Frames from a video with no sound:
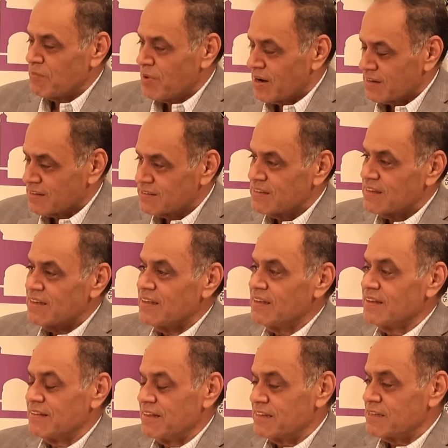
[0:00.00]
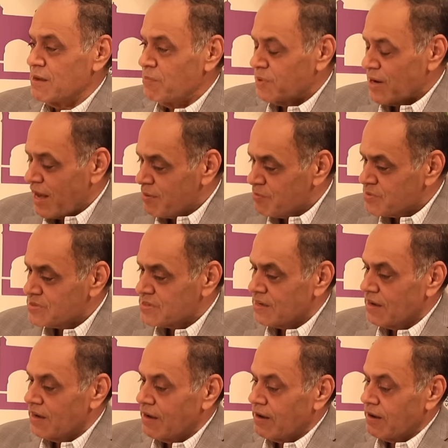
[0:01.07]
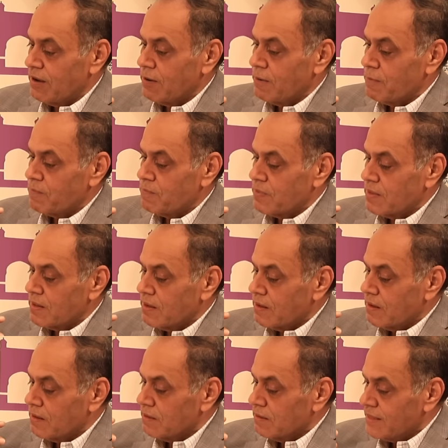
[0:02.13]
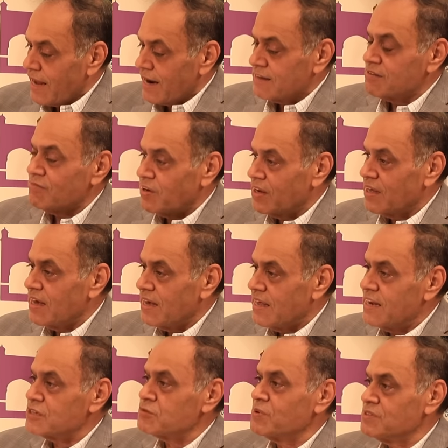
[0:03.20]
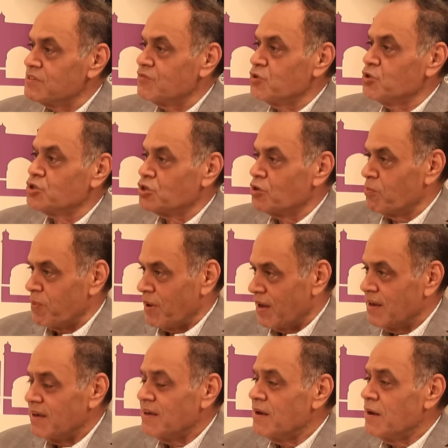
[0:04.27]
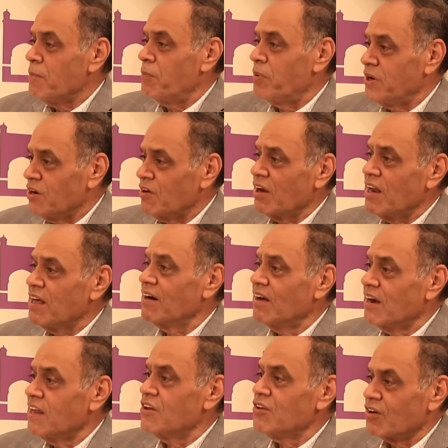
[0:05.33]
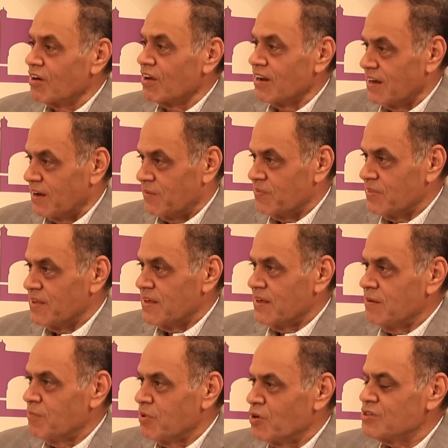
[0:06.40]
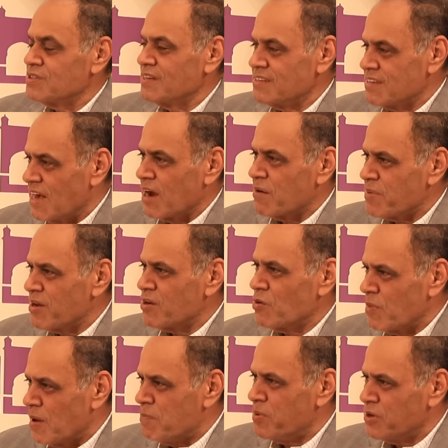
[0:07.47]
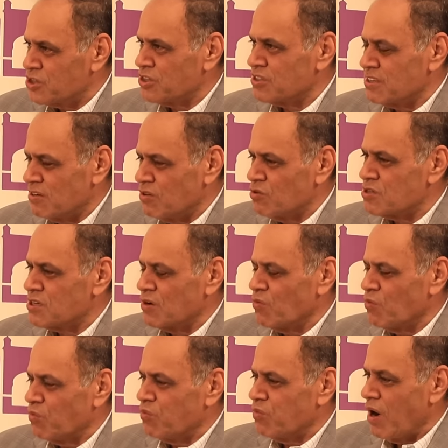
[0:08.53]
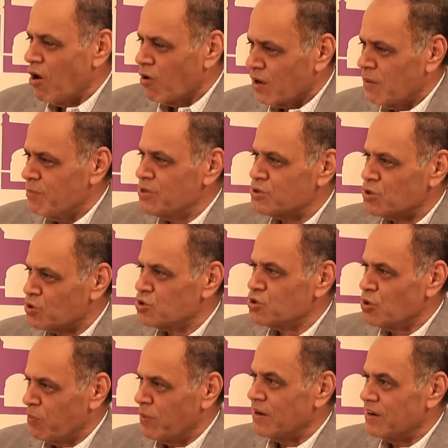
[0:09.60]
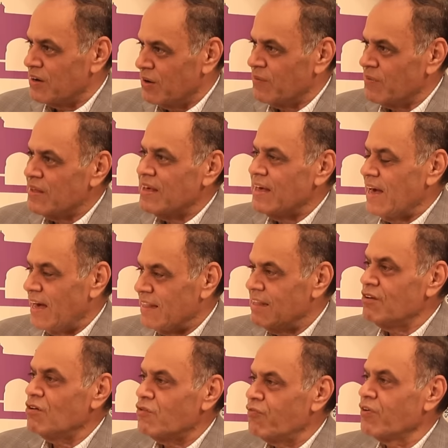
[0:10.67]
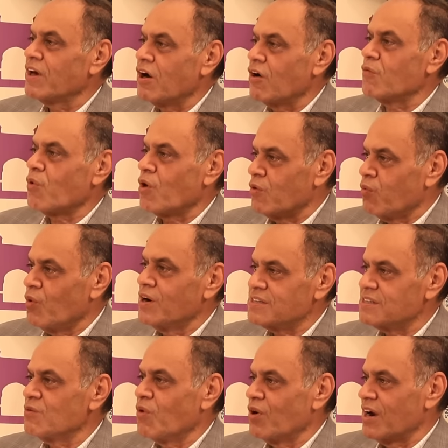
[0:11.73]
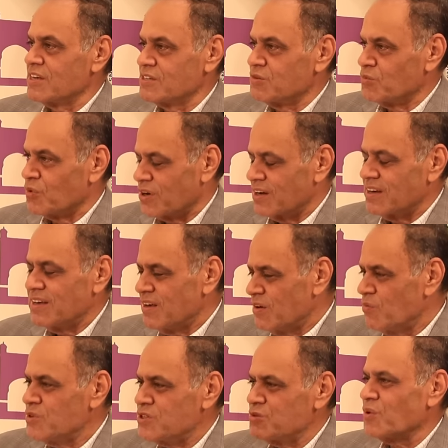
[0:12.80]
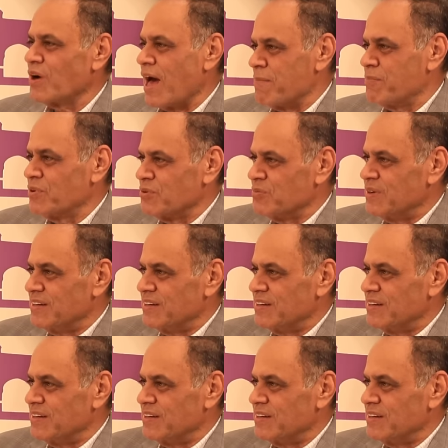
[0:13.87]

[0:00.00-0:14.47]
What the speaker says: the market, that sometimes that is a very inexpensive tuition to pay, particularly early in your career. Mm-hmm. Because as a young man, you'll be ambitious and you'll say, how can I be so stupid, you know? Mm-hmm. And then you'll figure out what works and what doesn't work, mm-hmm. which is what happened to